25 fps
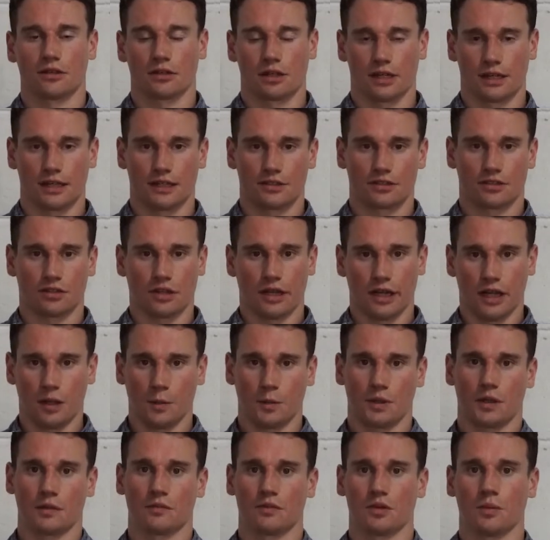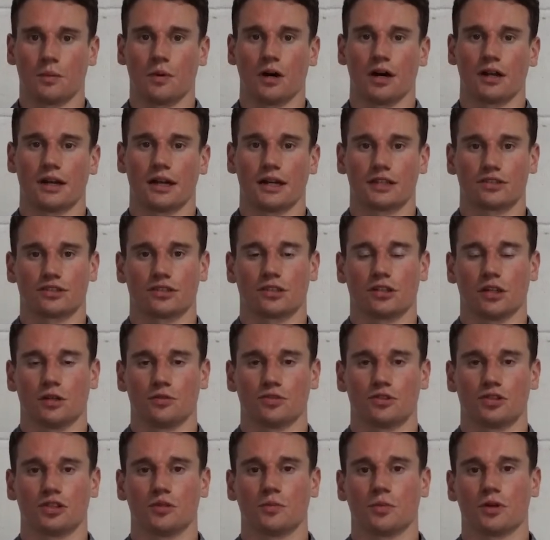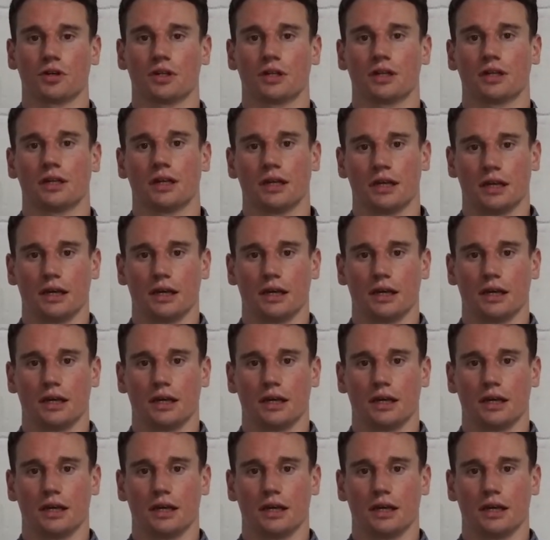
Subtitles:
Okay, that's going to help keep the bar nice and close to your body.